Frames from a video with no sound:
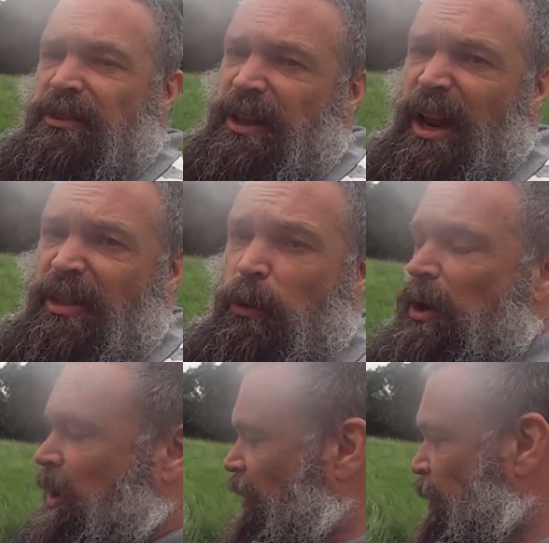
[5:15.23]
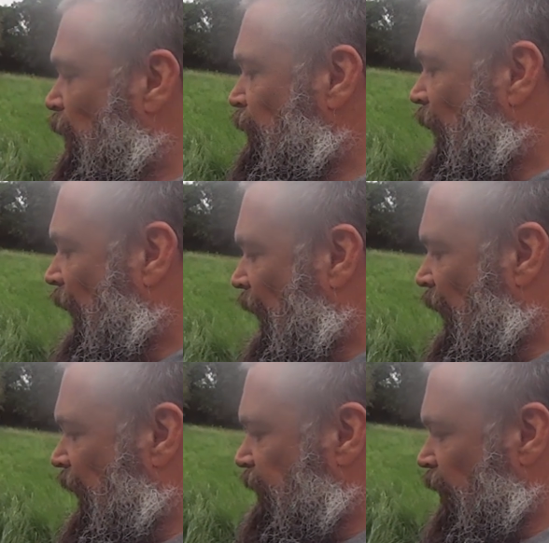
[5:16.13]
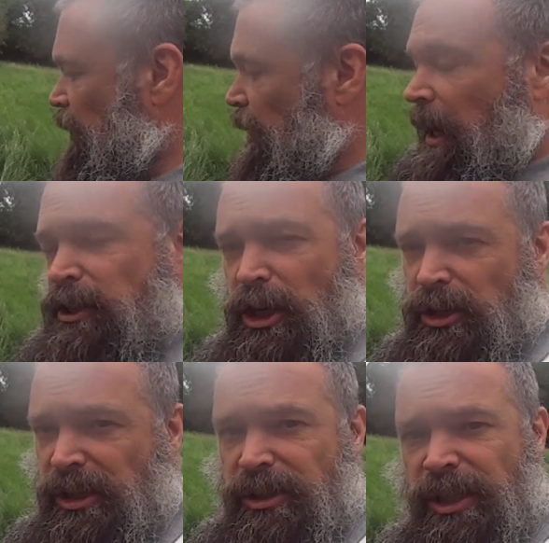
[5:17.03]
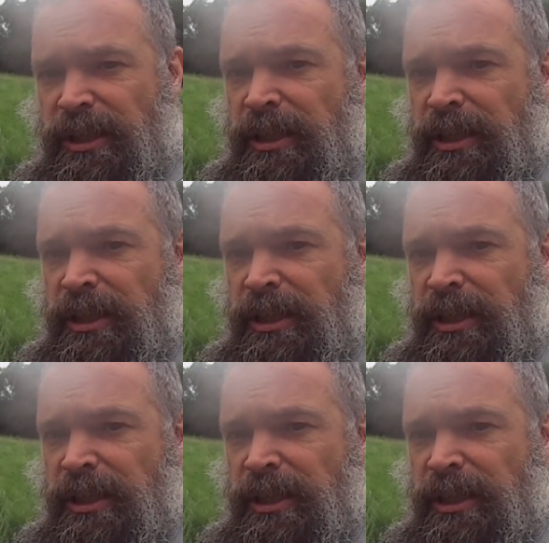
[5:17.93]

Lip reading: They'll either work or they won't, and a load of calendula seeds.